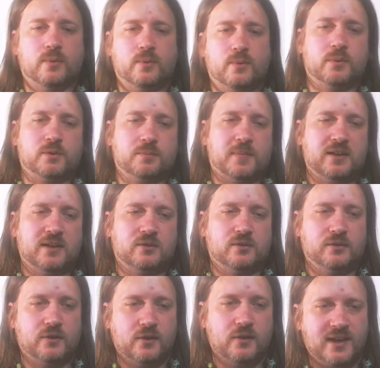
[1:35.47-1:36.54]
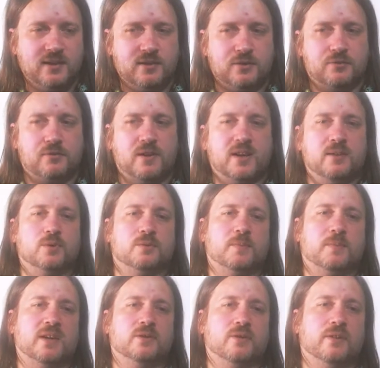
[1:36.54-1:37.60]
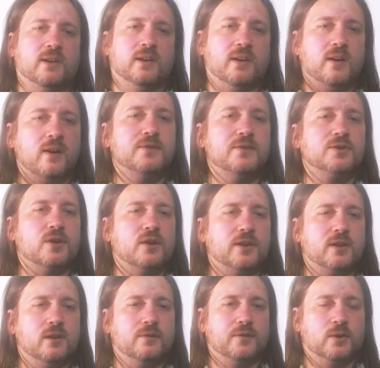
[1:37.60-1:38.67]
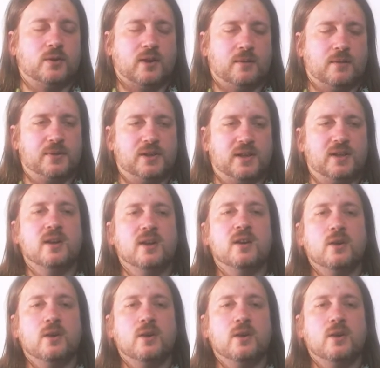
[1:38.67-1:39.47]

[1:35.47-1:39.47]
It will depend on your industry, it will depend on the life cycle of your company,